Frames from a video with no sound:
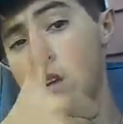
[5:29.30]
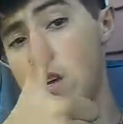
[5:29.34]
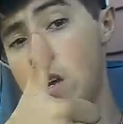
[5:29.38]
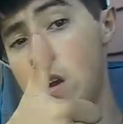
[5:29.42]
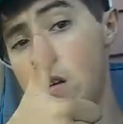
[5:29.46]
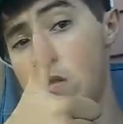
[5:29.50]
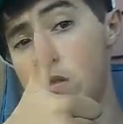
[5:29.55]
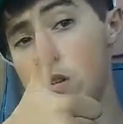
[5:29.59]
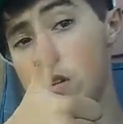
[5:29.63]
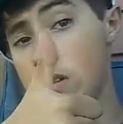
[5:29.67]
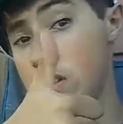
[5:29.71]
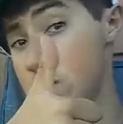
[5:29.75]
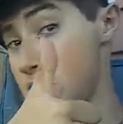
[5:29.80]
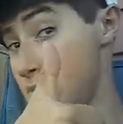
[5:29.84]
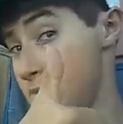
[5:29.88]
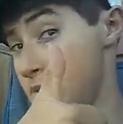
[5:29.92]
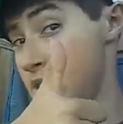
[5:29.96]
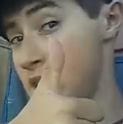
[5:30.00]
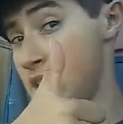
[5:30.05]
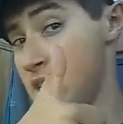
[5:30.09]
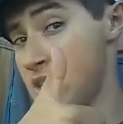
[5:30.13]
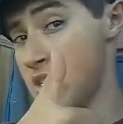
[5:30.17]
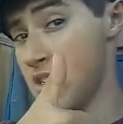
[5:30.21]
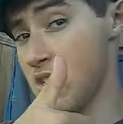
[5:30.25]
good luck to
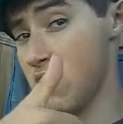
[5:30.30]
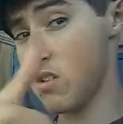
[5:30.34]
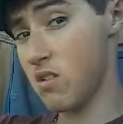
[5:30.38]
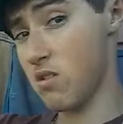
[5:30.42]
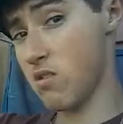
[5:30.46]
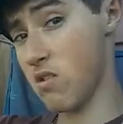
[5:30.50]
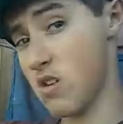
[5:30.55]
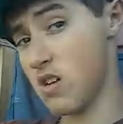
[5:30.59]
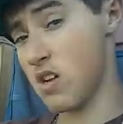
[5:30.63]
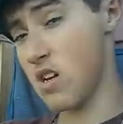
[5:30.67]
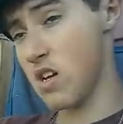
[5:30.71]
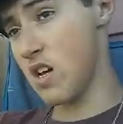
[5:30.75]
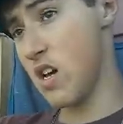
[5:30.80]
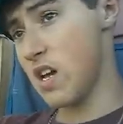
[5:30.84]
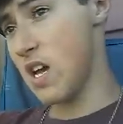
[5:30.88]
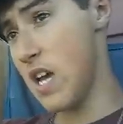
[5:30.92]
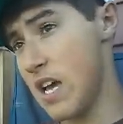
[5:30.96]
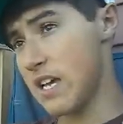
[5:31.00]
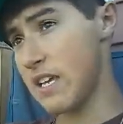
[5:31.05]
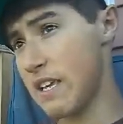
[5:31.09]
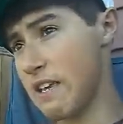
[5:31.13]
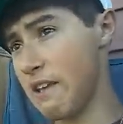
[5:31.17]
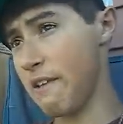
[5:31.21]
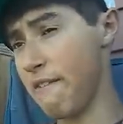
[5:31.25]
me, so
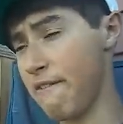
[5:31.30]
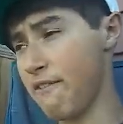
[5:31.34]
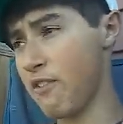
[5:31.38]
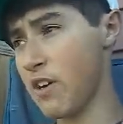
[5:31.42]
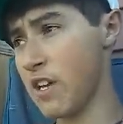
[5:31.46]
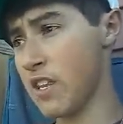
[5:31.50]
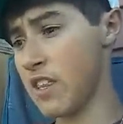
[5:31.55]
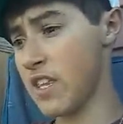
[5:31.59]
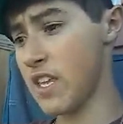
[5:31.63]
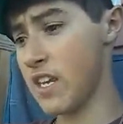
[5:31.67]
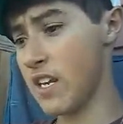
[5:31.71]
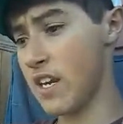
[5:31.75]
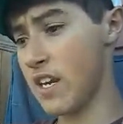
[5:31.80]
give away the